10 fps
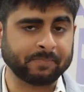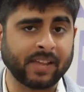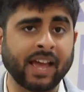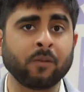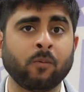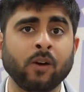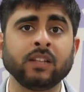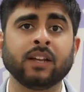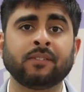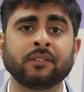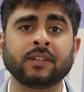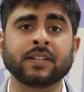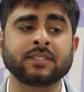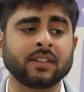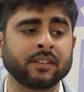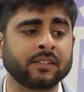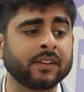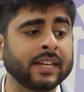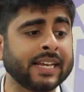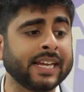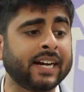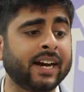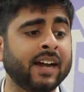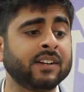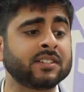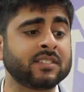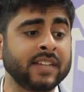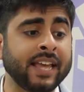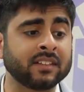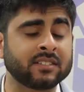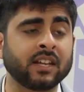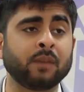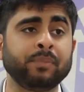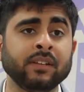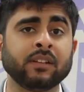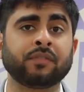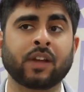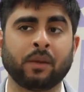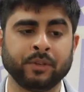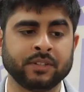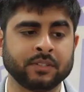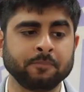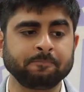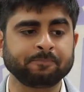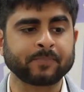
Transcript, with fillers: At one level, Souther understands the appeal of communism,